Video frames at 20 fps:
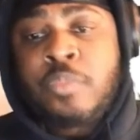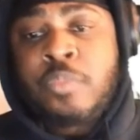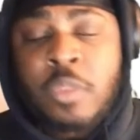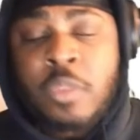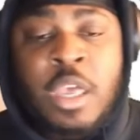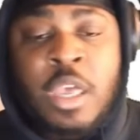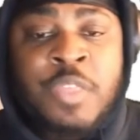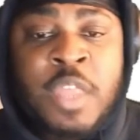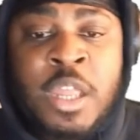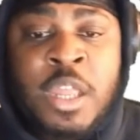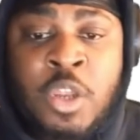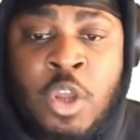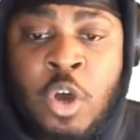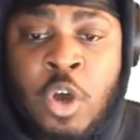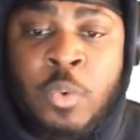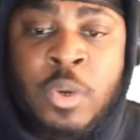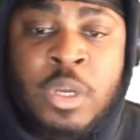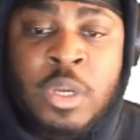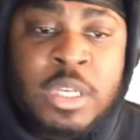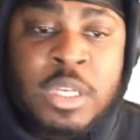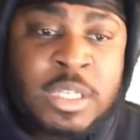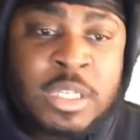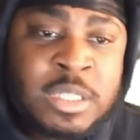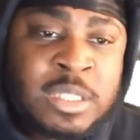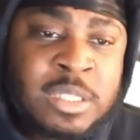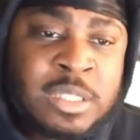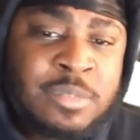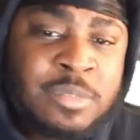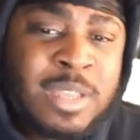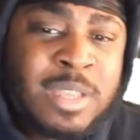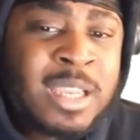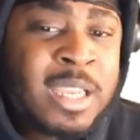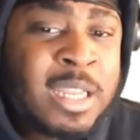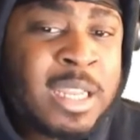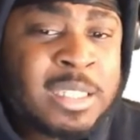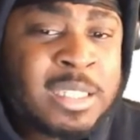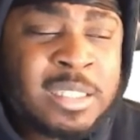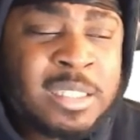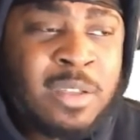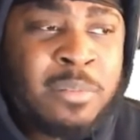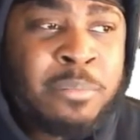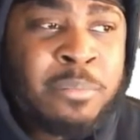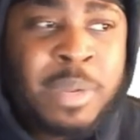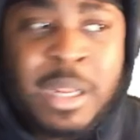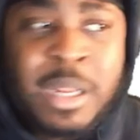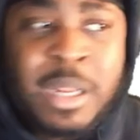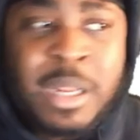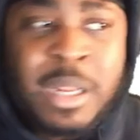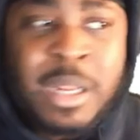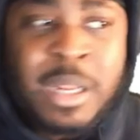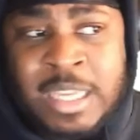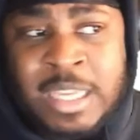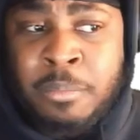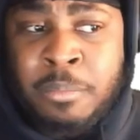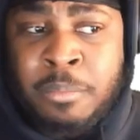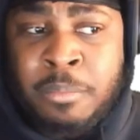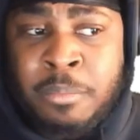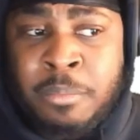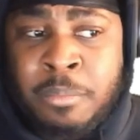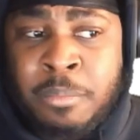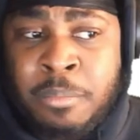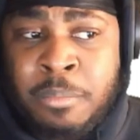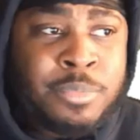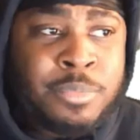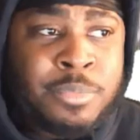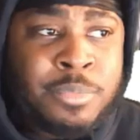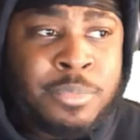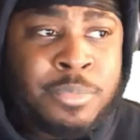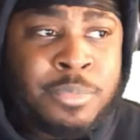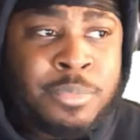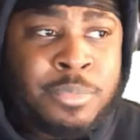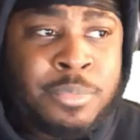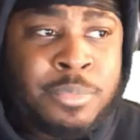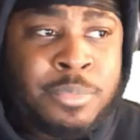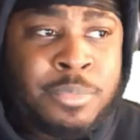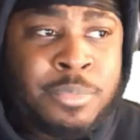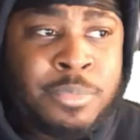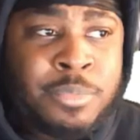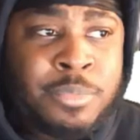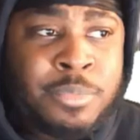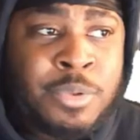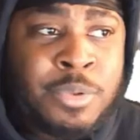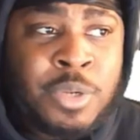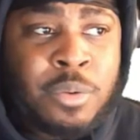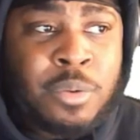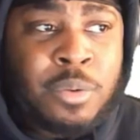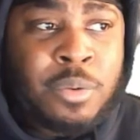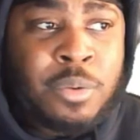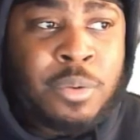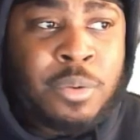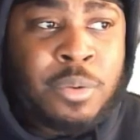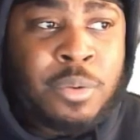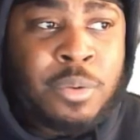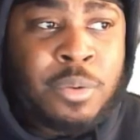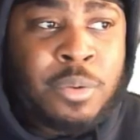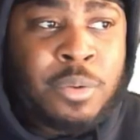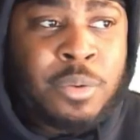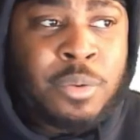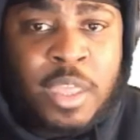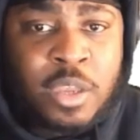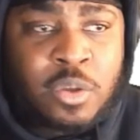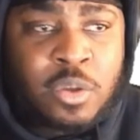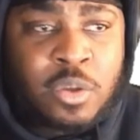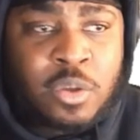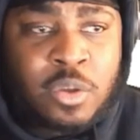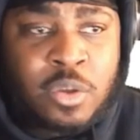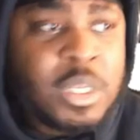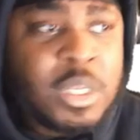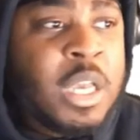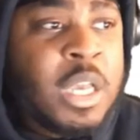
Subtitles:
and then Noah is against them, but not against them. You know how that goes.